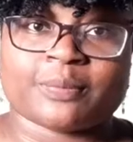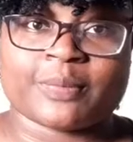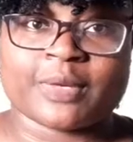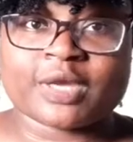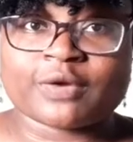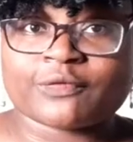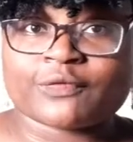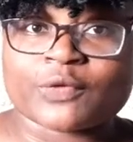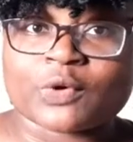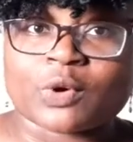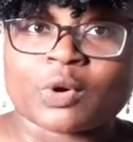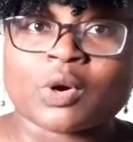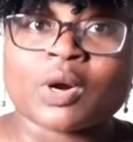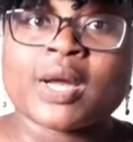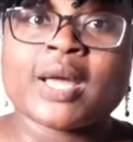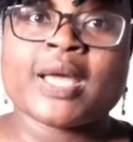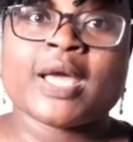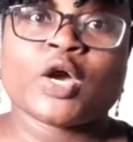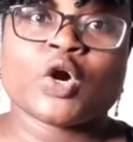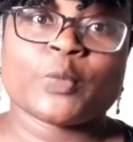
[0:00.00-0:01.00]
Big Four,
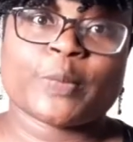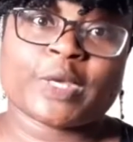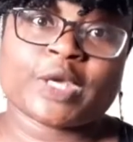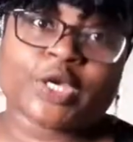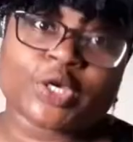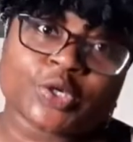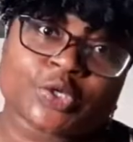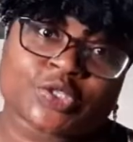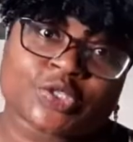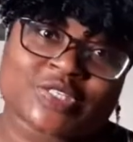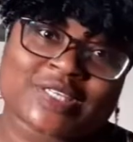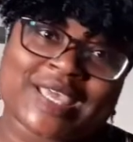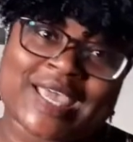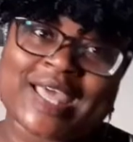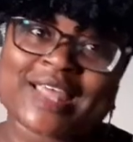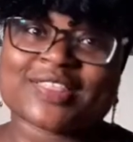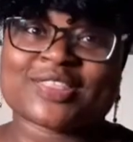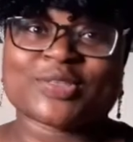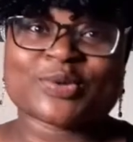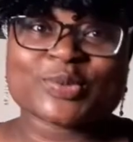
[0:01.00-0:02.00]
it'll be good to
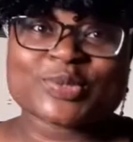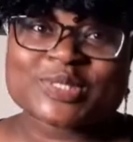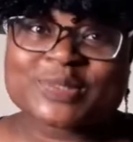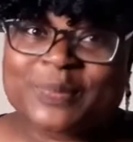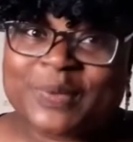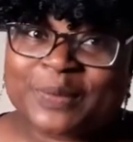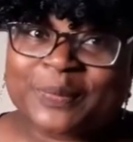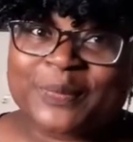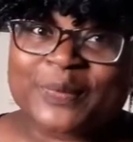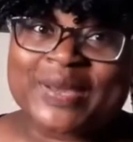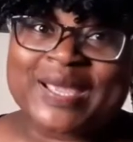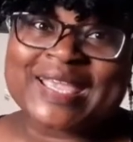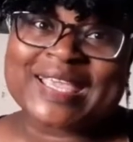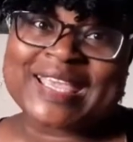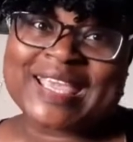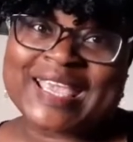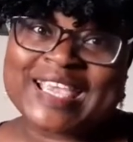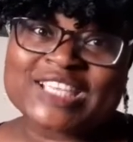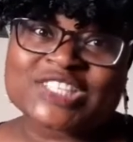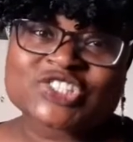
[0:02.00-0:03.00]
get those people
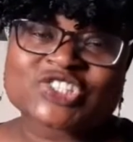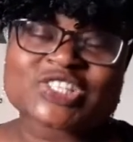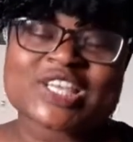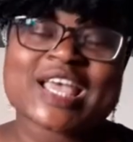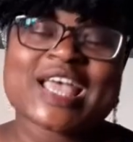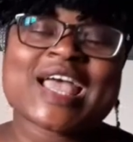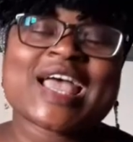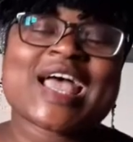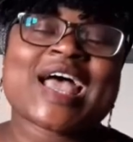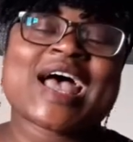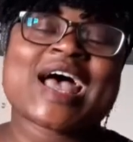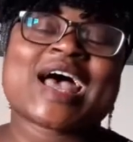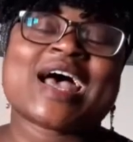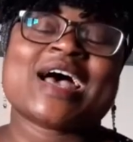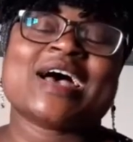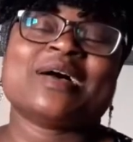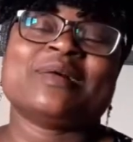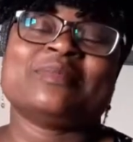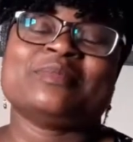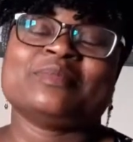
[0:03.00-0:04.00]
engaged
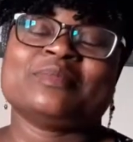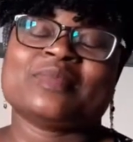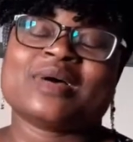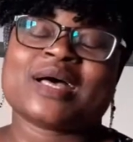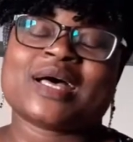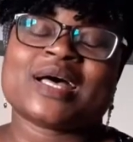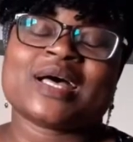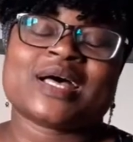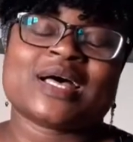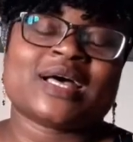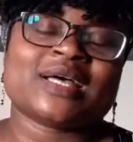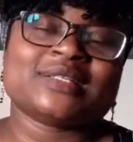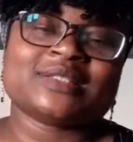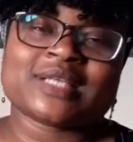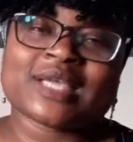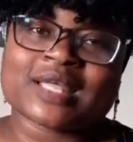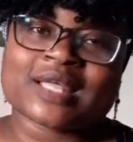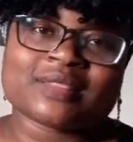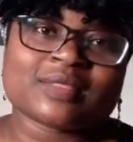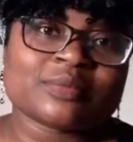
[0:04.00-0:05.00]
and
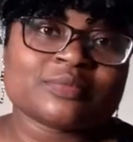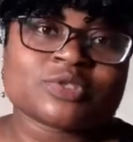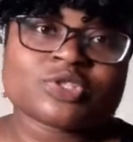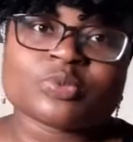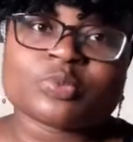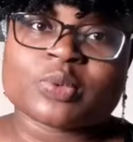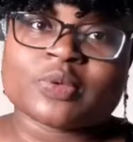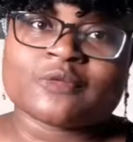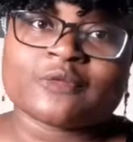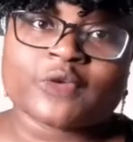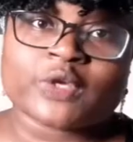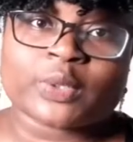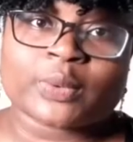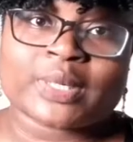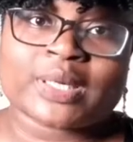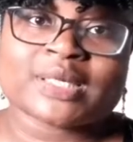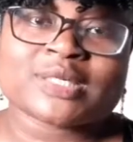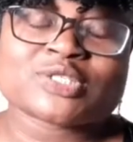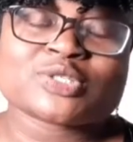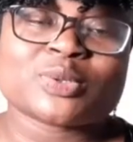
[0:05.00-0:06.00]
get them to review
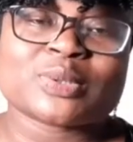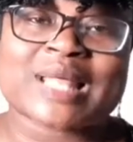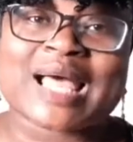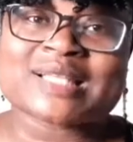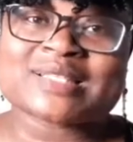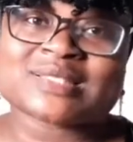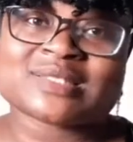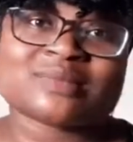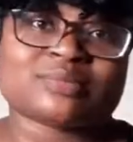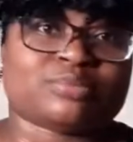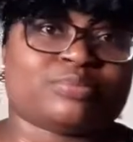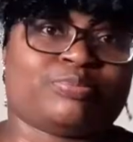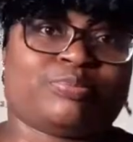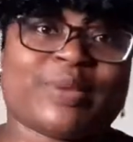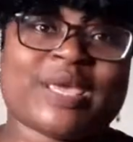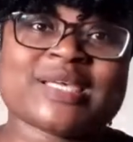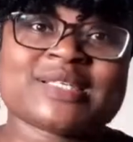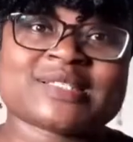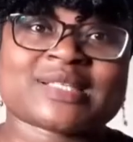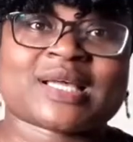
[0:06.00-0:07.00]
it. So that's
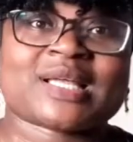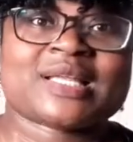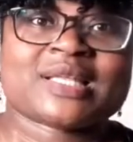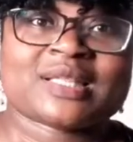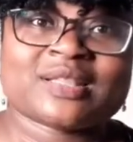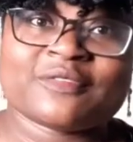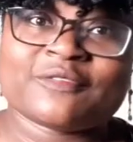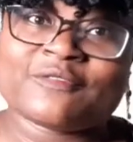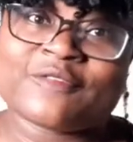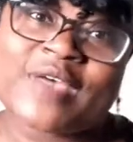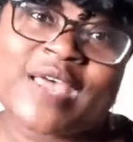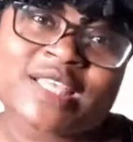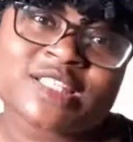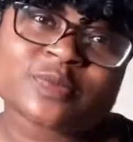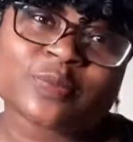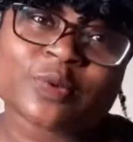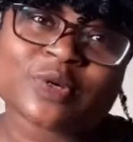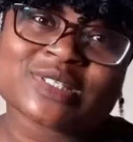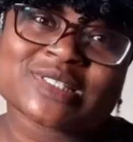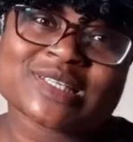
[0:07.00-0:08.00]
basically the first
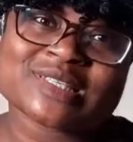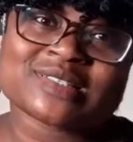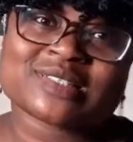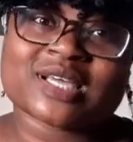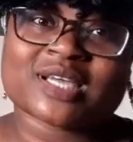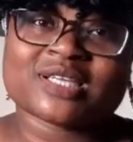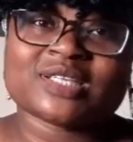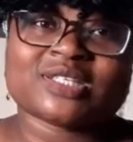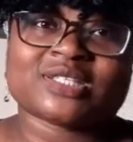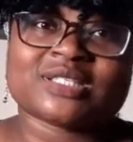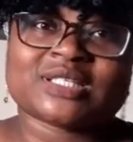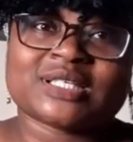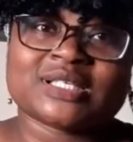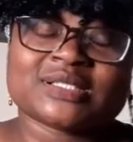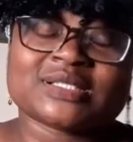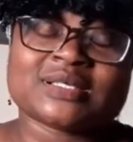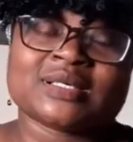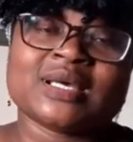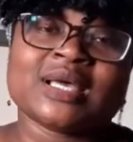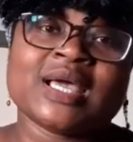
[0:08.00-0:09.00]
process that you need
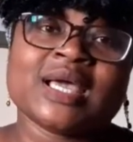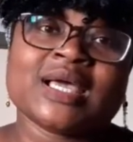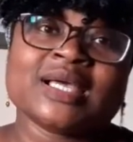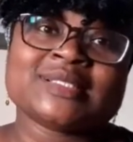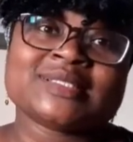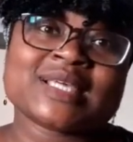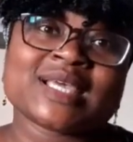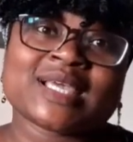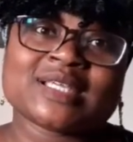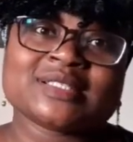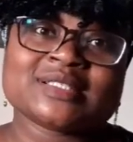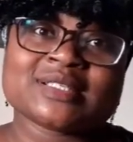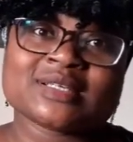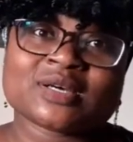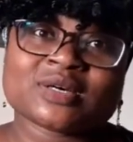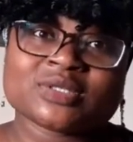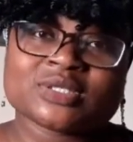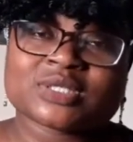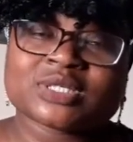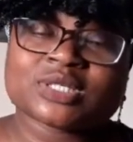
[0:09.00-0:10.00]
to take into
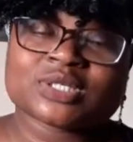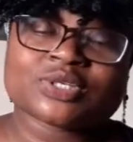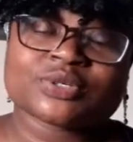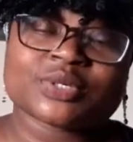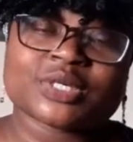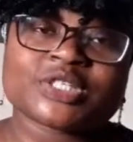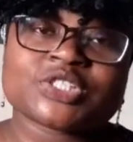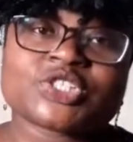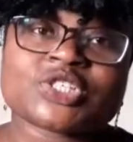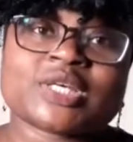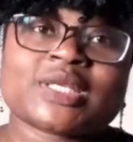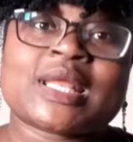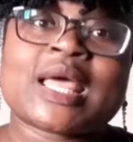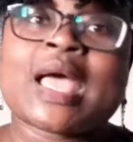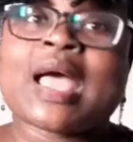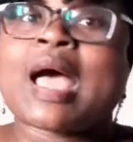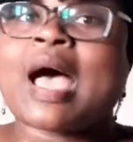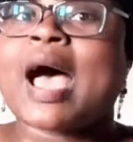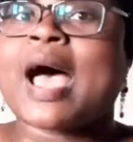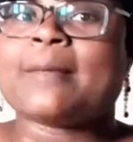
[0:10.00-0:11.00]
consideration.
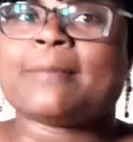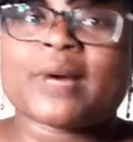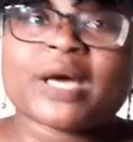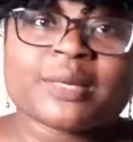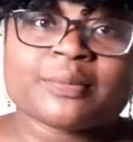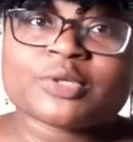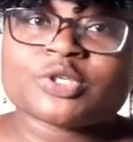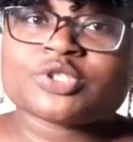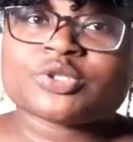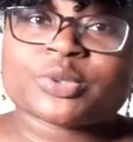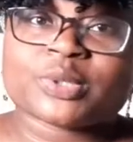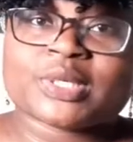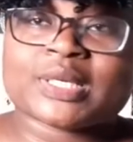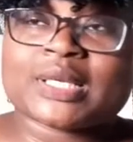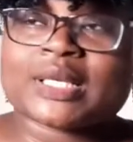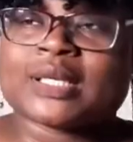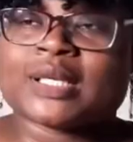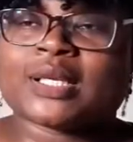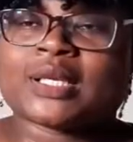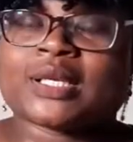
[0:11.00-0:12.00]
I might be doing
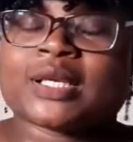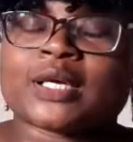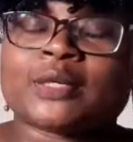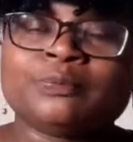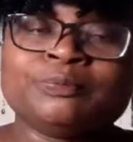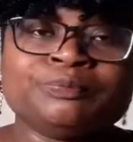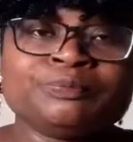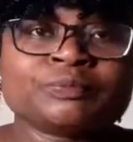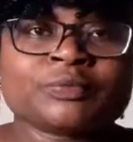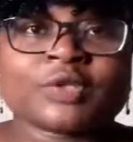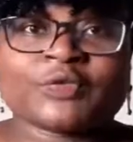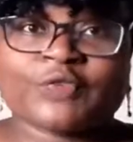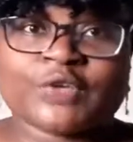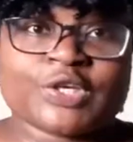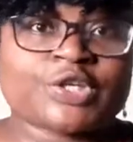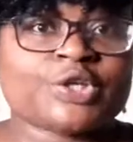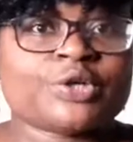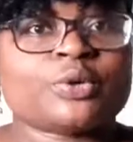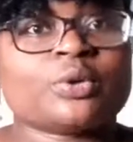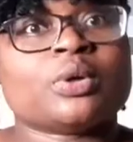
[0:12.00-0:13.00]
another
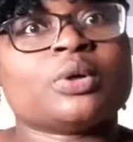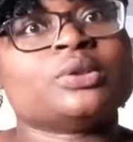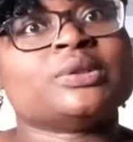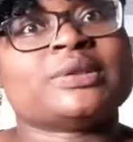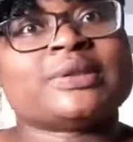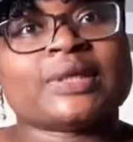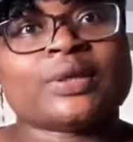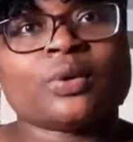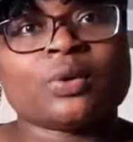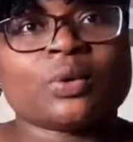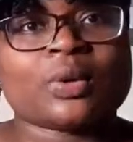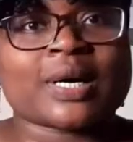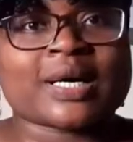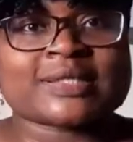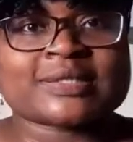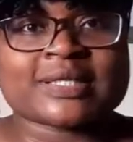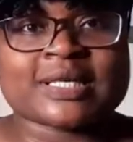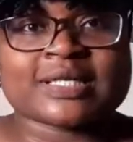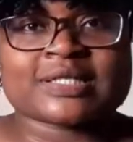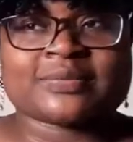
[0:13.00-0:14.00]
video on the whole
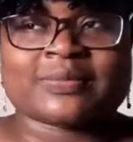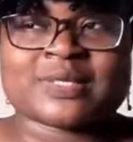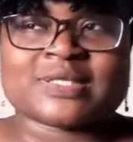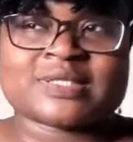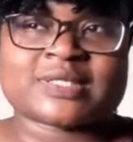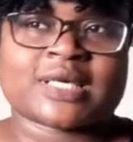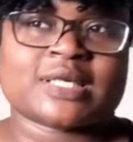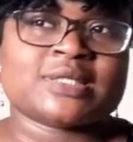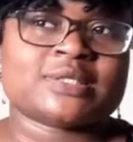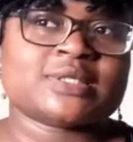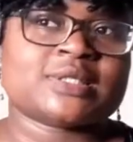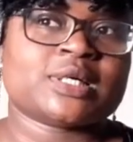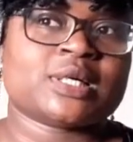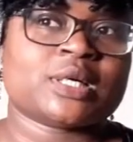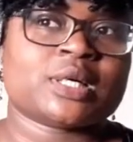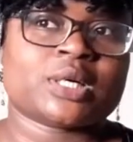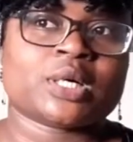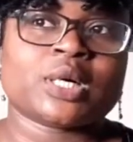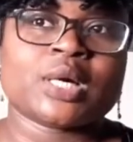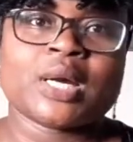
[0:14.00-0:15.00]
assessment
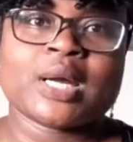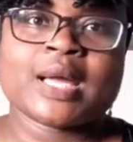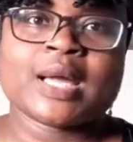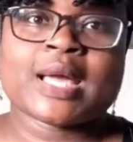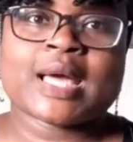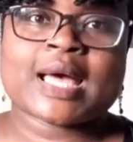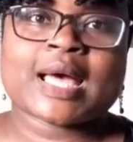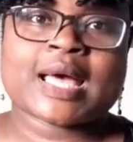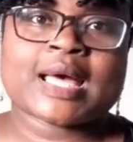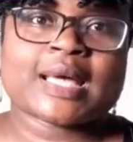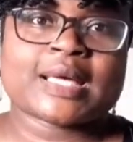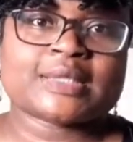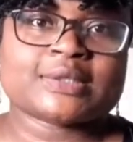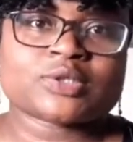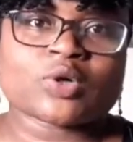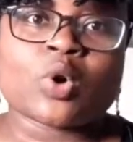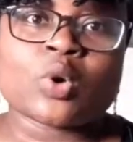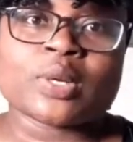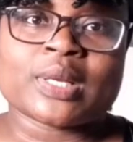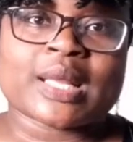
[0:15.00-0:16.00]
center and
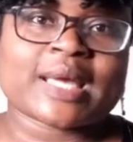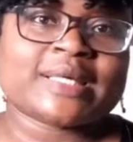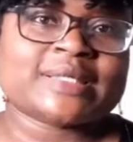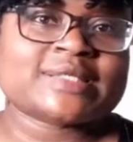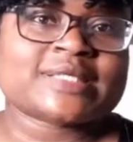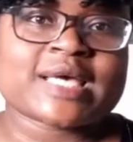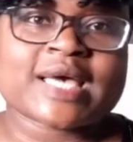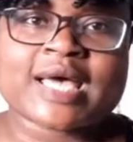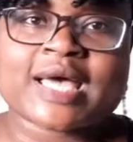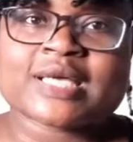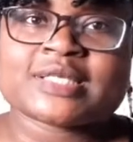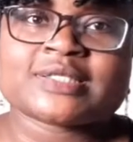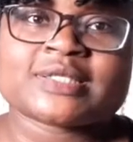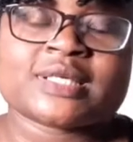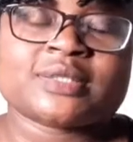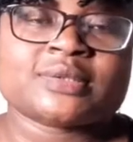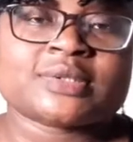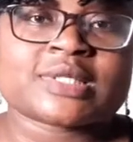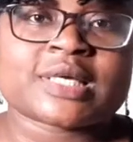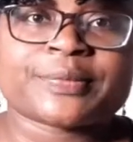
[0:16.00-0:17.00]
online test
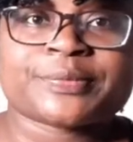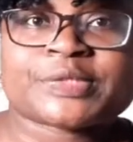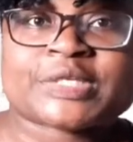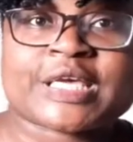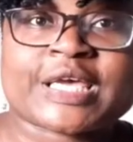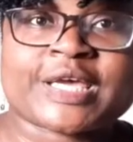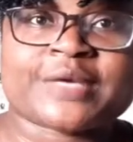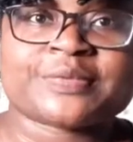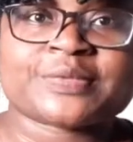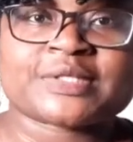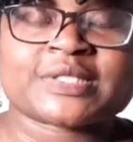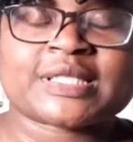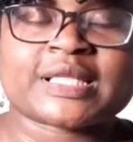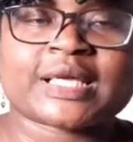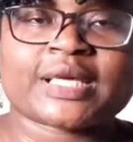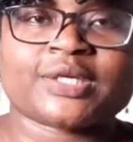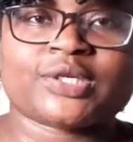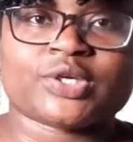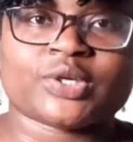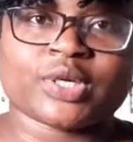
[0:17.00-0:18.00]
and some tips
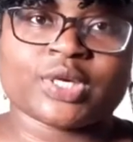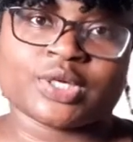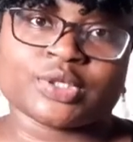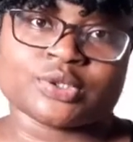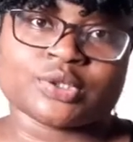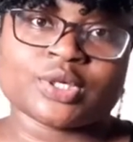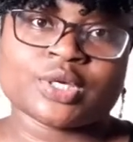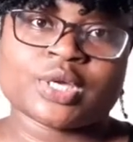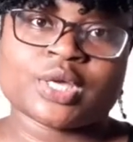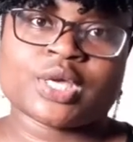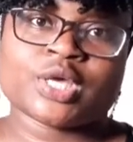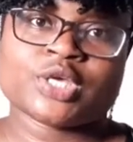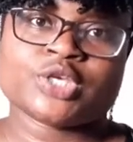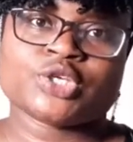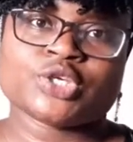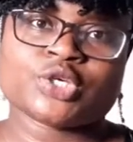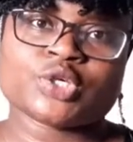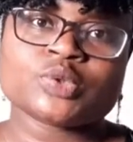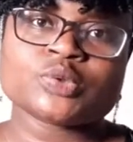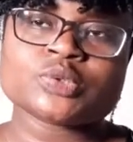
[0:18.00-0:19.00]
that you can
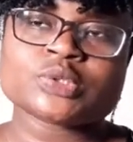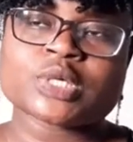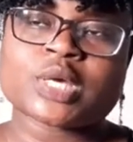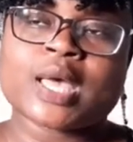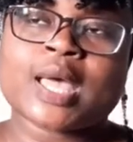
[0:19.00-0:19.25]
use.